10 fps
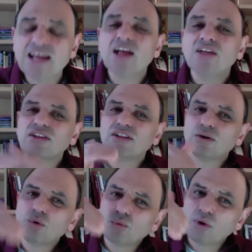that the Lord
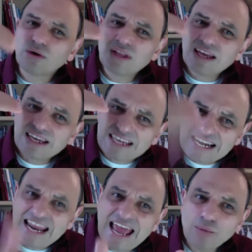will
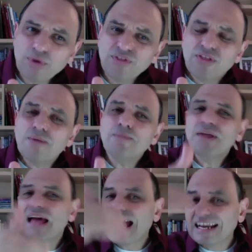connect with them
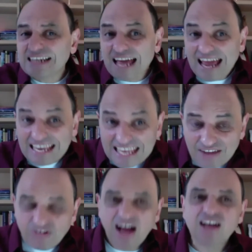and give
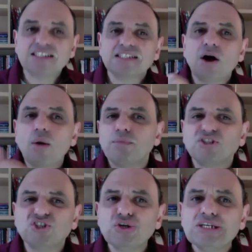us
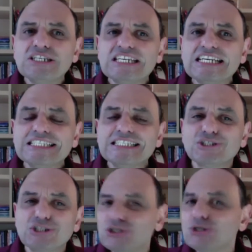opportunities to
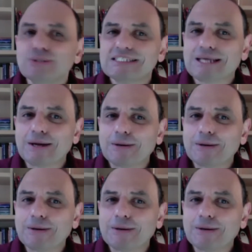do so.